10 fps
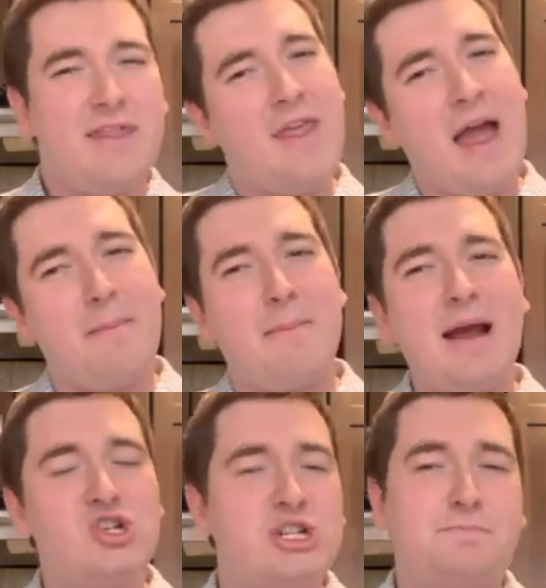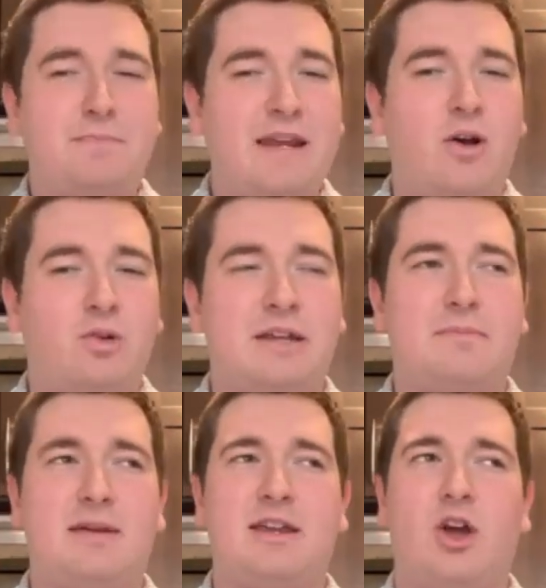That might just be only
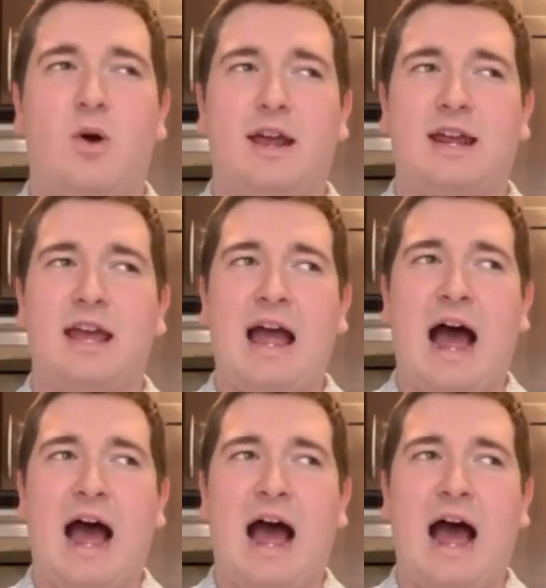me going,